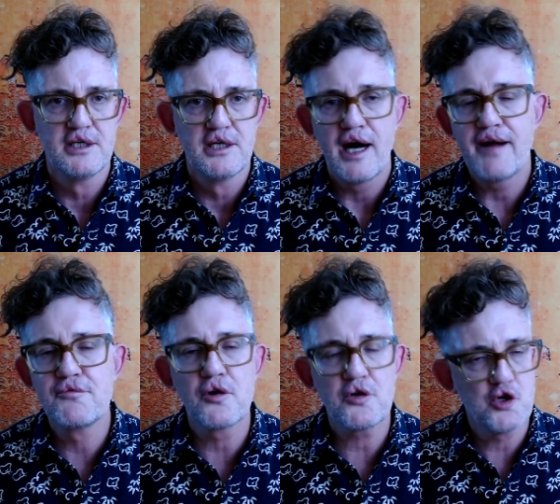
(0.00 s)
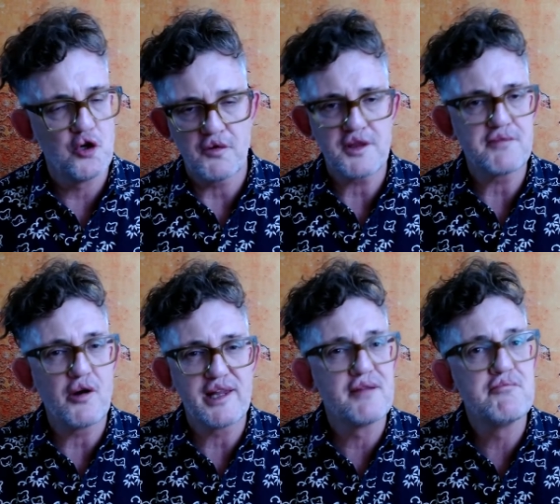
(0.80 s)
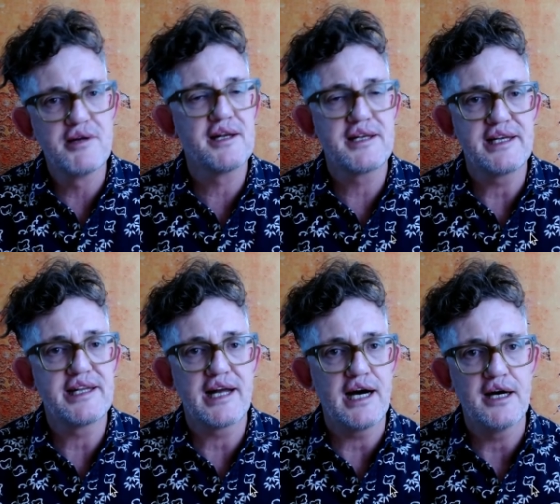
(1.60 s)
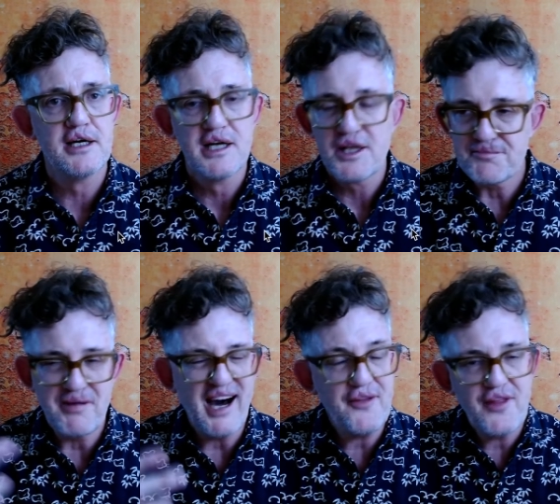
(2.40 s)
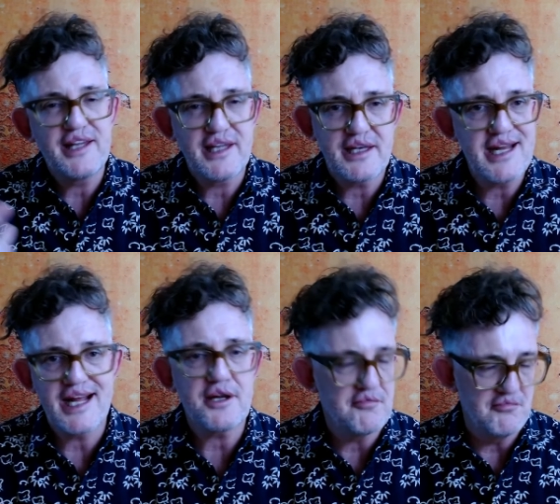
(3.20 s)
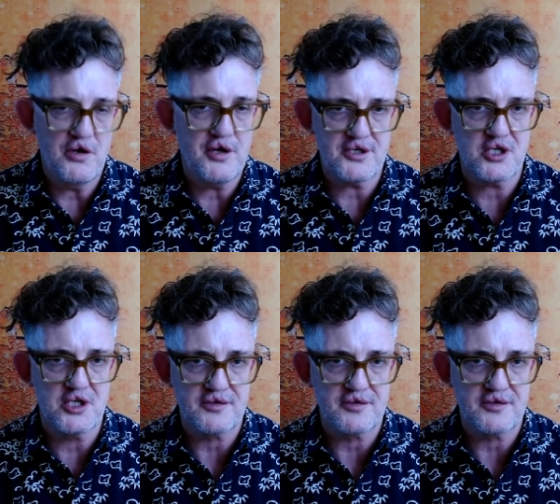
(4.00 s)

I'm not sure what the possibilities are. The path hasn't yet emerged.